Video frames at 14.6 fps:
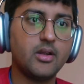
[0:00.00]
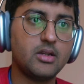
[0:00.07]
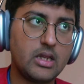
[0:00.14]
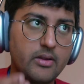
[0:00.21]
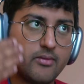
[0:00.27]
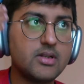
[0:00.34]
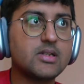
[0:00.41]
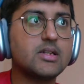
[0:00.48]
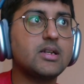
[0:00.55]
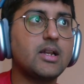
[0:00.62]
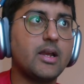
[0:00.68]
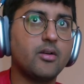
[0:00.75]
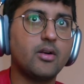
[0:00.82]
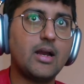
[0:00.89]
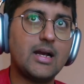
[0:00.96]
they will see
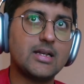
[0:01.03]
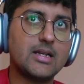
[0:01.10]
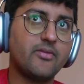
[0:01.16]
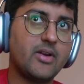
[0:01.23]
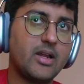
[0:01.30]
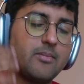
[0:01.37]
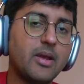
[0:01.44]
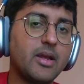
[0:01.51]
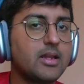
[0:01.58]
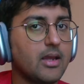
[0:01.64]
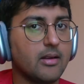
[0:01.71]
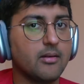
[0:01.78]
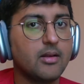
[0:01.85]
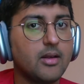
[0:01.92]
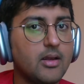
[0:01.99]
like as a very big
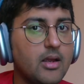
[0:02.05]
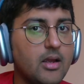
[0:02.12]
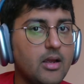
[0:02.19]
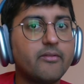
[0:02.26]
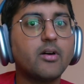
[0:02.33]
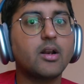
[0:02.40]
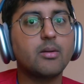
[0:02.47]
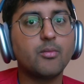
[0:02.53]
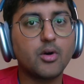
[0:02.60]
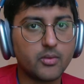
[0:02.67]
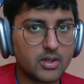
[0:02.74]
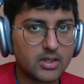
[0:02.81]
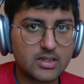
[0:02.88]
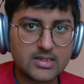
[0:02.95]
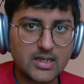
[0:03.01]
thing. For remote
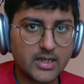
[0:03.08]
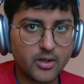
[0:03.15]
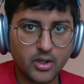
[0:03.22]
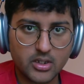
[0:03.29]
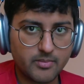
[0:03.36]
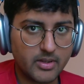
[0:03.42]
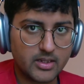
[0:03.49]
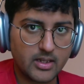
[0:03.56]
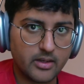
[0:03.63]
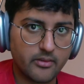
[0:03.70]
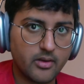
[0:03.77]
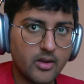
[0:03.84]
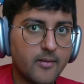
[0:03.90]
workers, that is not a big thing.